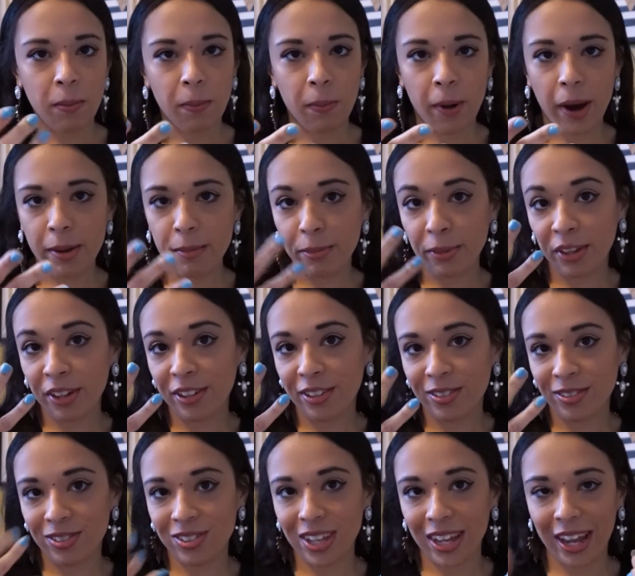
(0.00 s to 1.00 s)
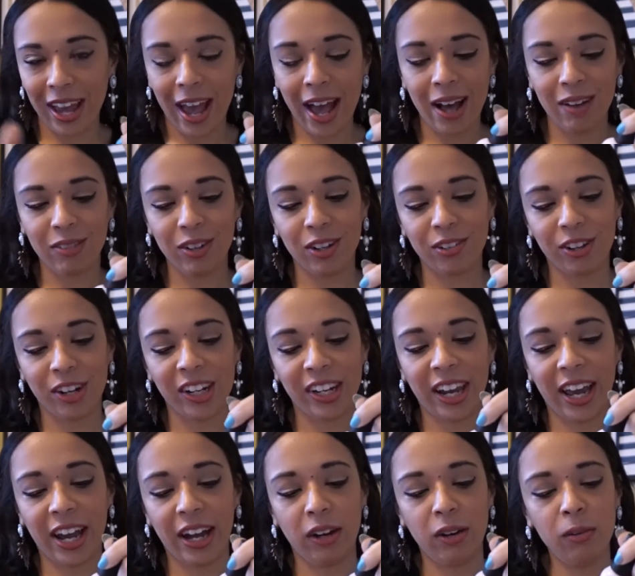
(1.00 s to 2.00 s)
bright blues like I have on right
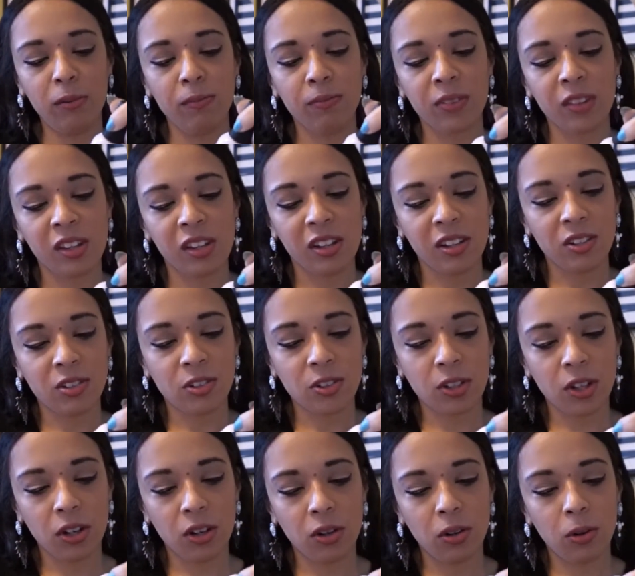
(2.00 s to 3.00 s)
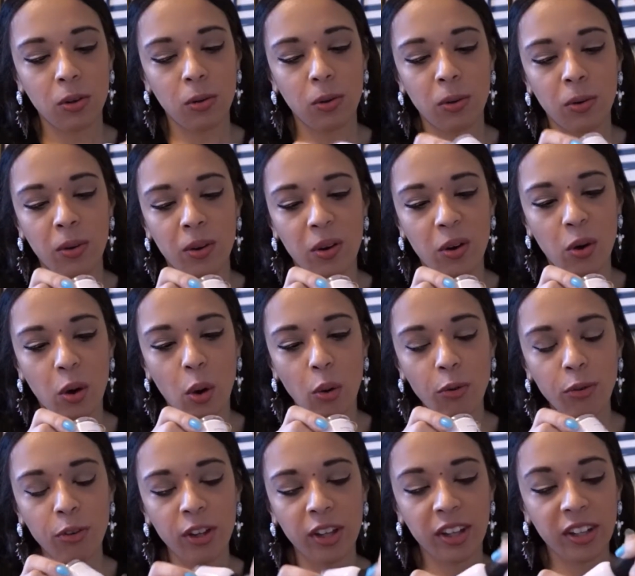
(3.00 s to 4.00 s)
now. So
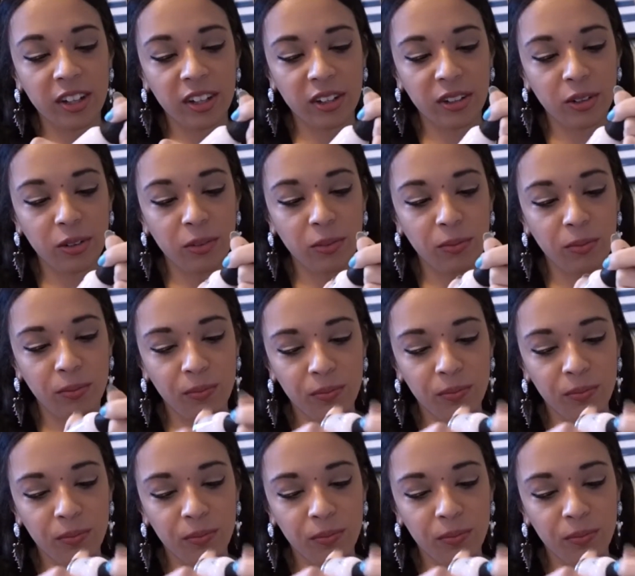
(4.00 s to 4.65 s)
hopefully, you know,